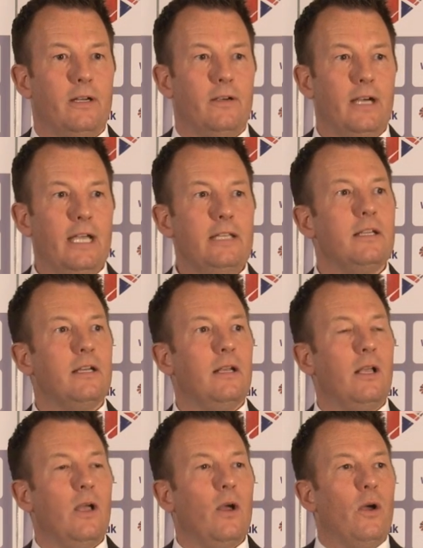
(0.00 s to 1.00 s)
right?
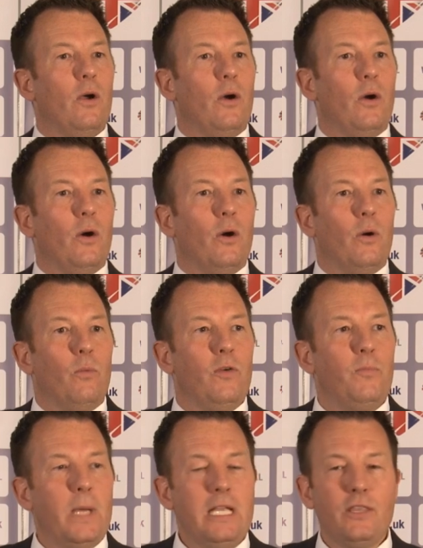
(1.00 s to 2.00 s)

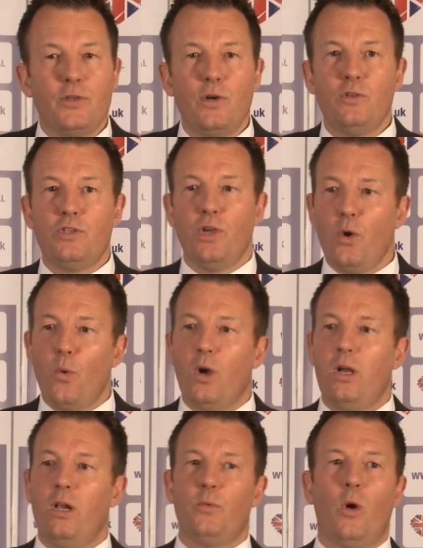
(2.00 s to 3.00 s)
We've been through 2
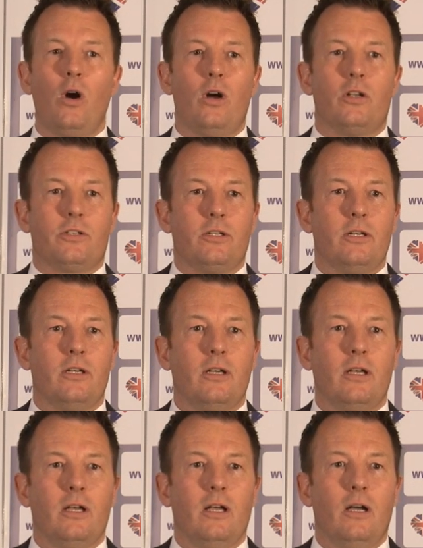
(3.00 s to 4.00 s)
world wars.
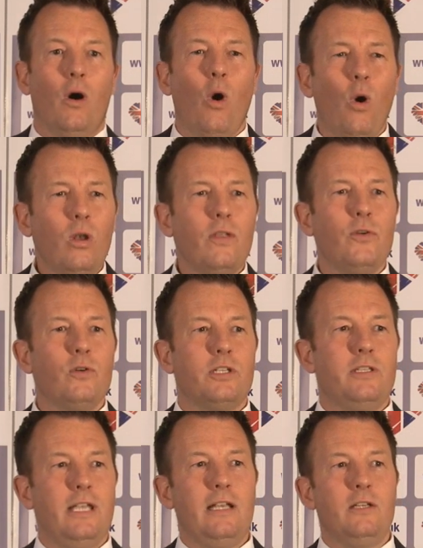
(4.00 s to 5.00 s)
All of those
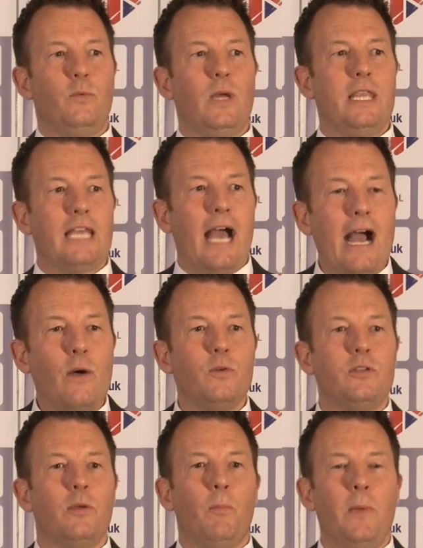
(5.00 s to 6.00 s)
things
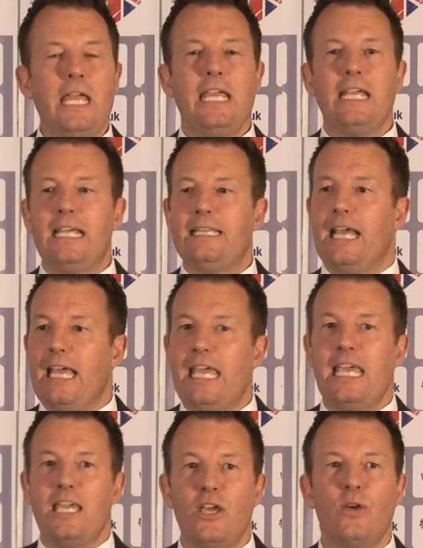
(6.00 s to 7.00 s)
without being in the
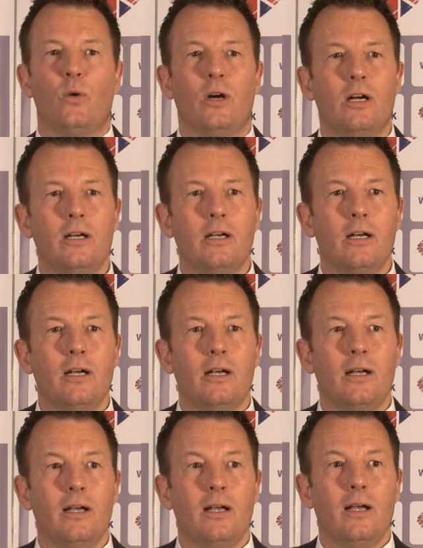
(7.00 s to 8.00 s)
EU.
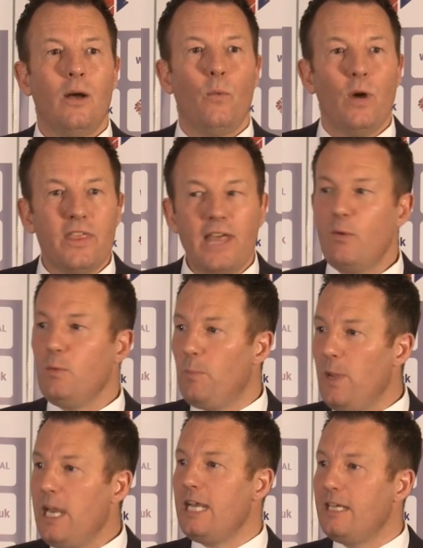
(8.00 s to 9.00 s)
Without
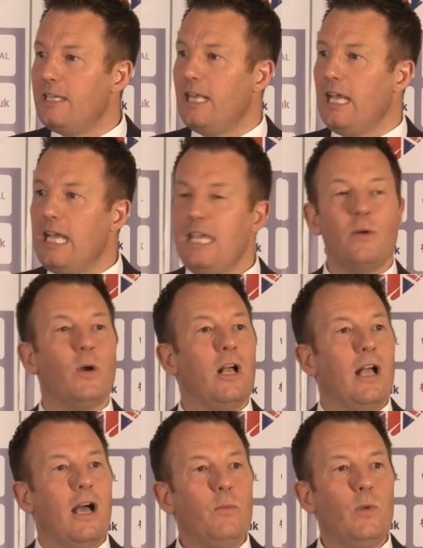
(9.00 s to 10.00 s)
being in the EU
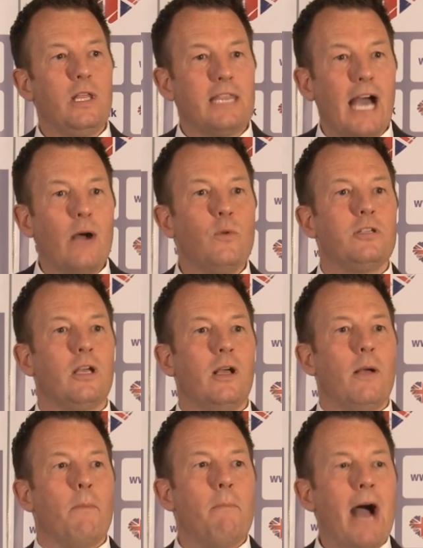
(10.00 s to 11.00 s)
and without
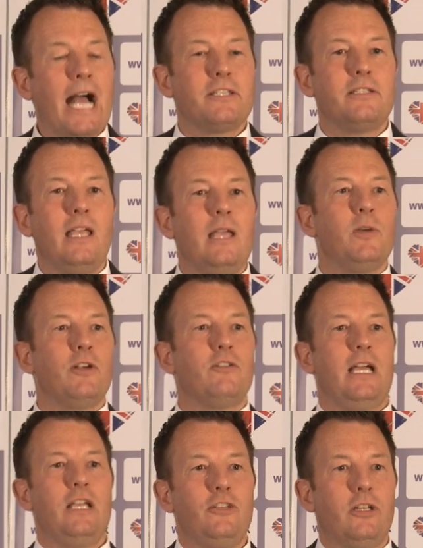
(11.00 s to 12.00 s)
mass
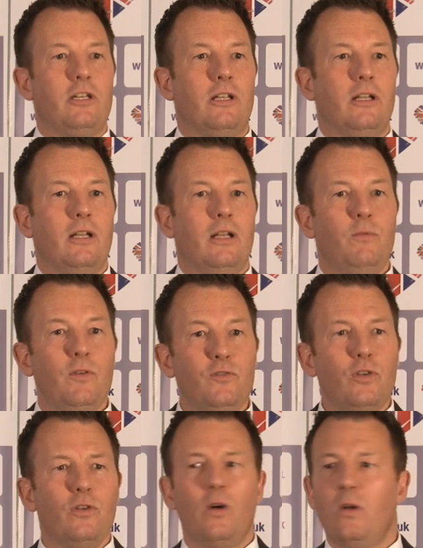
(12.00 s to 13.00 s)
immigration. We've
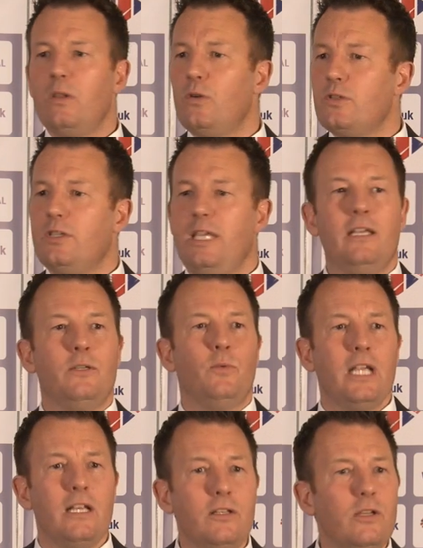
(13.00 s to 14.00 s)
done all those things. We
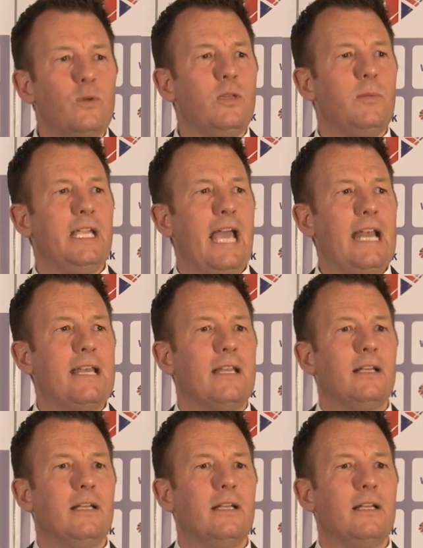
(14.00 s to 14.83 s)
can do them again.